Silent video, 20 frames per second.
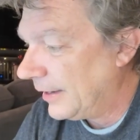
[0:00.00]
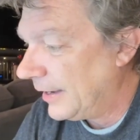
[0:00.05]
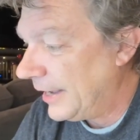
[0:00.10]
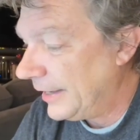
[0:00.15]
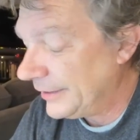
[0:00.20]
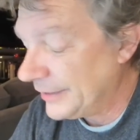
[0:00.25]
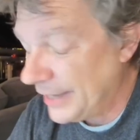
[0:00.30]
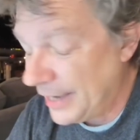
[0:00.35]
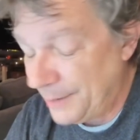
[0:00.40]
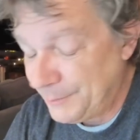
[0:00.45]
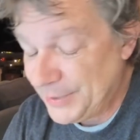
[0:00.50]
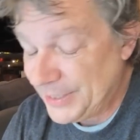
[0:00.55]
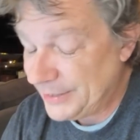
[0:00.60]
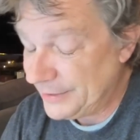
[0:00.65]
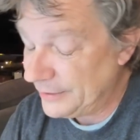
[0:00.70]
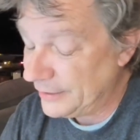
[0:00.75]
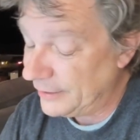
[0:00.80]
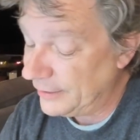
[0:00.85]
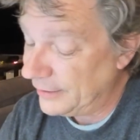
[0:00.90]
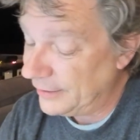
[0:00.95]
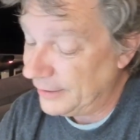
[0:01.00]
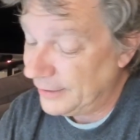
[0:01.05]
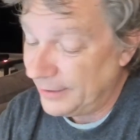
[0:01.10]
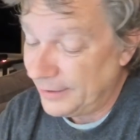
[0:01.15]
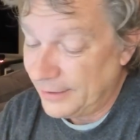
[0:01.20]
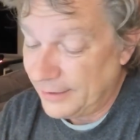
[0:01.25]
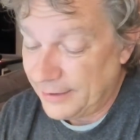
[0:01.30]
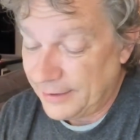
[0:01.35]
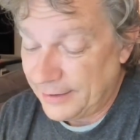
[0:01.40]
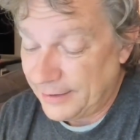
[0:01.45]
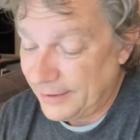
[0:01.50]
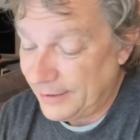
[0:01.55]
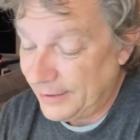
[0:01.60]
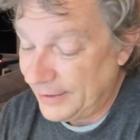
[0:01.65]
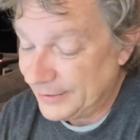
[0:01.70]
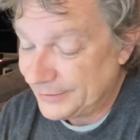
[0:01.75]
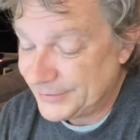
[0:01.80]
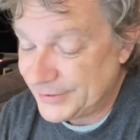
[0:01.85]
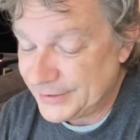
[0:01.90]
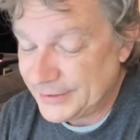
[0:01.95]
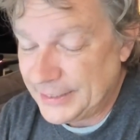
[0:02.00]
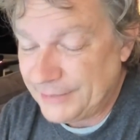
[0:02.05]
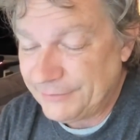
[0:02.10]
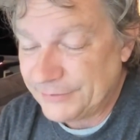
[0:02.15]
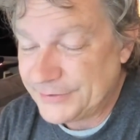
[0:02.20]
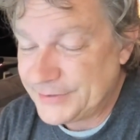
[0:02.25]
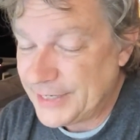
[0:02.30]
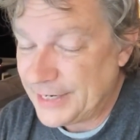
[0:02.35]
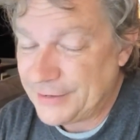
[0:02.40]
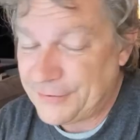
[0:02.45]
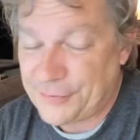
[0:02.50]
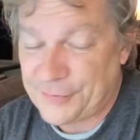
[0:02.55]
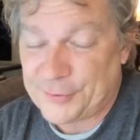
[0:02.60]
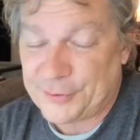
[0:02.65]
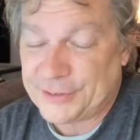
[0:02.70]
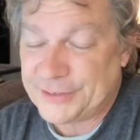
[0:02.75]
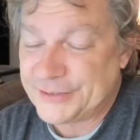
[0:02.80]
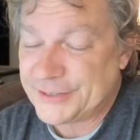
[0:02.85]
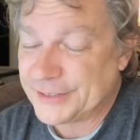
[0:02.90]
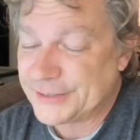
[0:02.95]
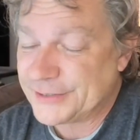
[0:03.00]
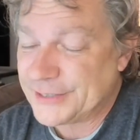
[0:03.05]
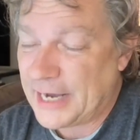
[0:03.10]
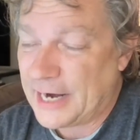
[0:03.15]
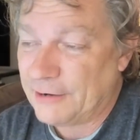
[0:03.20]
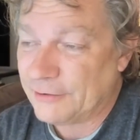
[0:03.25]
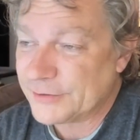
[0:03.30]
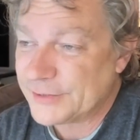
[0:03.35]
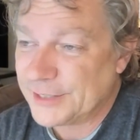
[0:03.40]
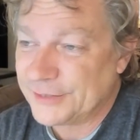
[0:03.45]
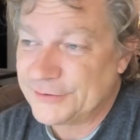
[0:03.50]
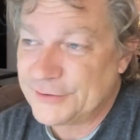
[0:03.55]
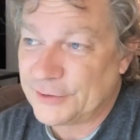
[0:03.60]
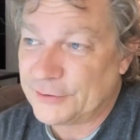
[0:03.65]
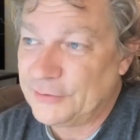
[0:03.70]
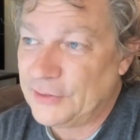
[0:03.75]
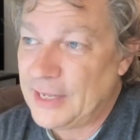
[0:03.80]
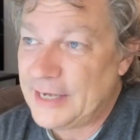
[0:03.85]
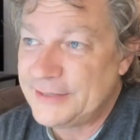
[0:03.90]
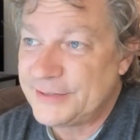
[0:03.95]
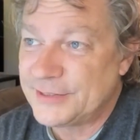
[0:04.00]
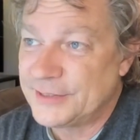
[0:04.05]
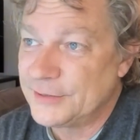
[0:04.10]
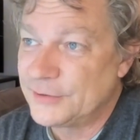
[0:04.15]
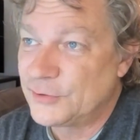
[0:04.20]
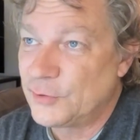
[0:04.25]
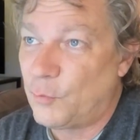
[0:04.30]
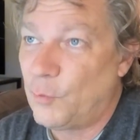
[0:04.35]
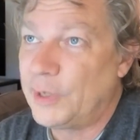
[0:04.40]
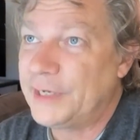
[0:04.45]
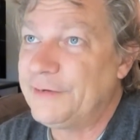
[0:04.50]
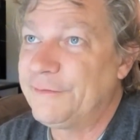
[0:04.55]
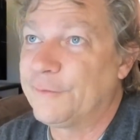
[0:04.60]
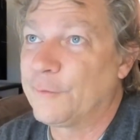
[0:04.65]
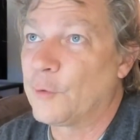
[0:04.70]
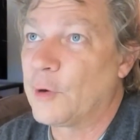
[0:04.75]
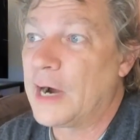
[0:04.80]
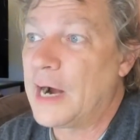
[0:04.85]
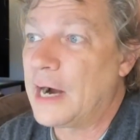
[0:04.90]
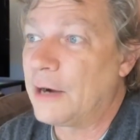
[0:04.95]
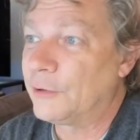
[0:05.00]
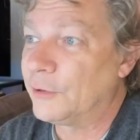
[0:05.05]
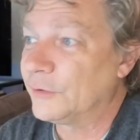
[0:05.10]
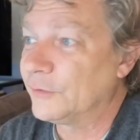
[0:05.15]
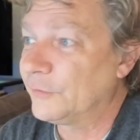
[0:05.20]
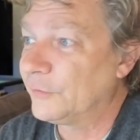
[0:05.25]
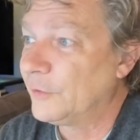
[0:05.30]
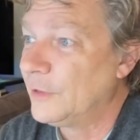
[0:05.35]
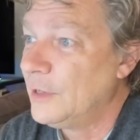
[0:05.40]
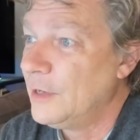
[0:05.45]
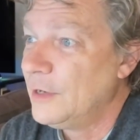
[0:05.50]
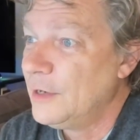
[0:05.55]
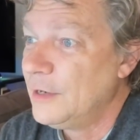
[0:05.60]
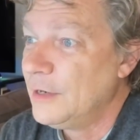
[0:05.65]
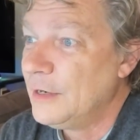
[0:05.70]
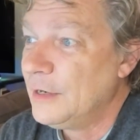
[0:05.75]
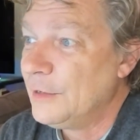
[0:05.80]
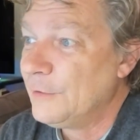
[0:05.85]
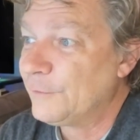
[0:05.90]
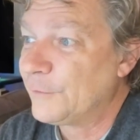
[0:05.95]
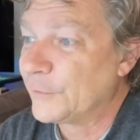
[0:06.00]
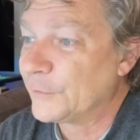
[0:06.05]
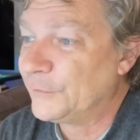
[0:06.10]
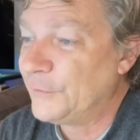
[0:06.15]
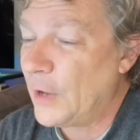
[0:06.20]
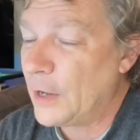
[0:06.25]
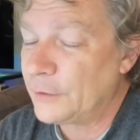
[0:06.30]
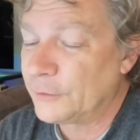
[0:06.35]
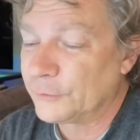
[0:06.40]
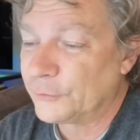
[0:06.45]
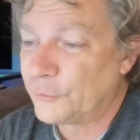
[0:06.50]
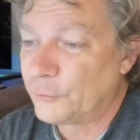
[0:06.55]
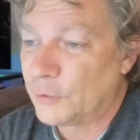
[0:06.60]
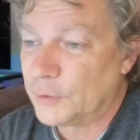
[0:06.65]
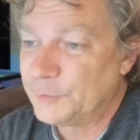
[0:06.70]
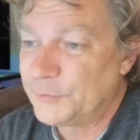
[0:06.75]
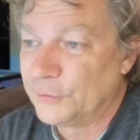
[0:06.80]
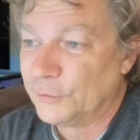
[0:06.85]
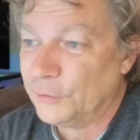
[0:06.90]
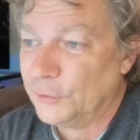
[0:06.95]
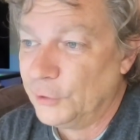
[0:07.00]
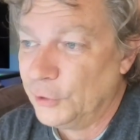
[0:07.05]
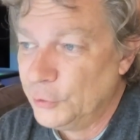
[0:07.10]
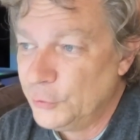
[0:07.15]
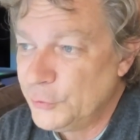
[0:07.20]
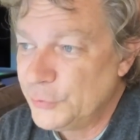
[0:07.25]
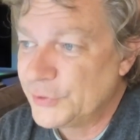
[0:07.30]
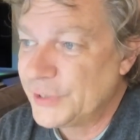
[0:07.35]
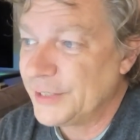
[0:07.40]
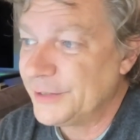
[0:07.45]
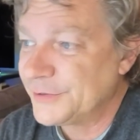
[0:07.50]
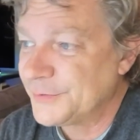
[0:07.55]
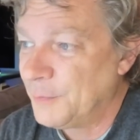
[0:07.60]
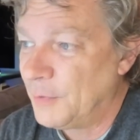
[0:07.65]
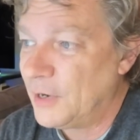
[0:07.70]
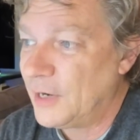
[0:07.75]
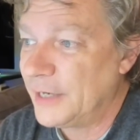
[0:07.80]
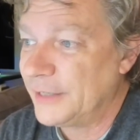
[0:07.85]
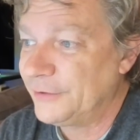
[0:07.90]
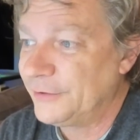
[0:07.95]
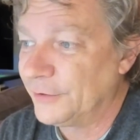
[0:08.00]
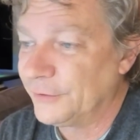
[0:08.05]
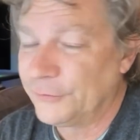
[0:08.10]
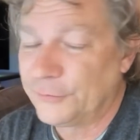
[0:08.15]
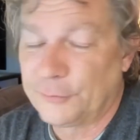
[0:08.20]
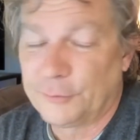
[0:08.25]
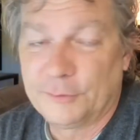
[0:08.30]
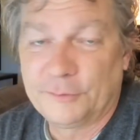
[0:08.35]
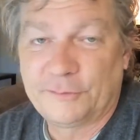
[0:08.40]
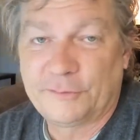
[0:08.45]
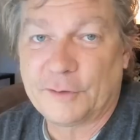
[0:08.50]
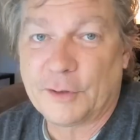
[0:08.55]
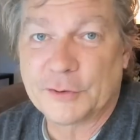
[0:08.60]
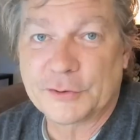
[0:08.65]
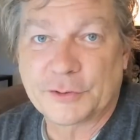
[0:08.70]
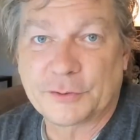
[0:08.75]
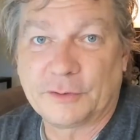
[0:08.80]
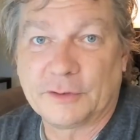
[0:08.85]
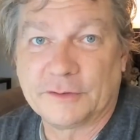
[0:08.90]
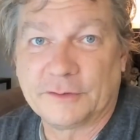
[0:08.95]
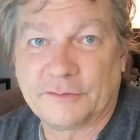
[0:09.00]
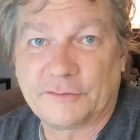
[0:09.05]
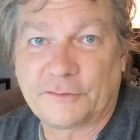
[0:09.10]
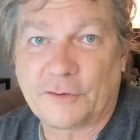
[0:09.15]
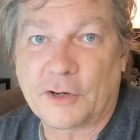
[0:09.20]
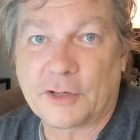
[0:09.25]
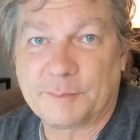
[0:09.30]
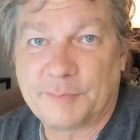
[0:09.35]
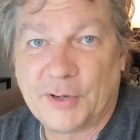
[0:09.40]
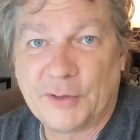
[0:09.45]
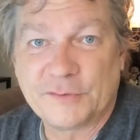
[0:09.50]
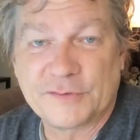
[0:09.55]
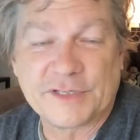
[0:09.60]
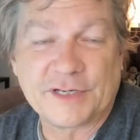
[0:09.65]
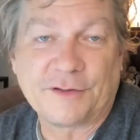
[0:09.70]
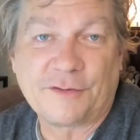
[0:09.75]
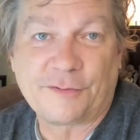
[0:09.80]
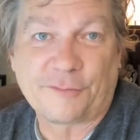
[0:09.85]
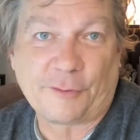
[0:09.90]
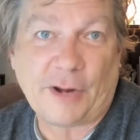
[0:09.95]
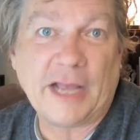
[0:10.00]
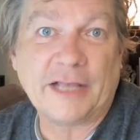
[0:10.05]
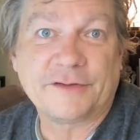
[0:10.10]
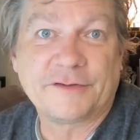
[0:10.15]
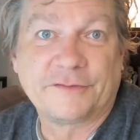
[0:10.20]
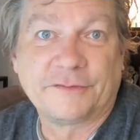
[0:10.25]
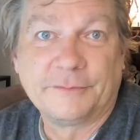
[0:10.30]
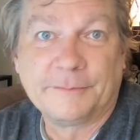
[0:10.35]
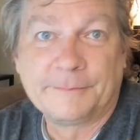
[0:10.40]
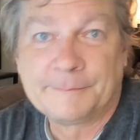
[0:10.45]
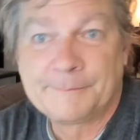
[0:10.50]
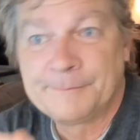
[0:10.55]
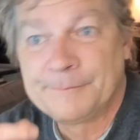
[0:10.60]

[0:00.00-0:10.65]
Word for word: and I mean it didn't even take 36 hours. It took less than 24 hours for Donald Trump to lose his mind on Truth Social and start posting threats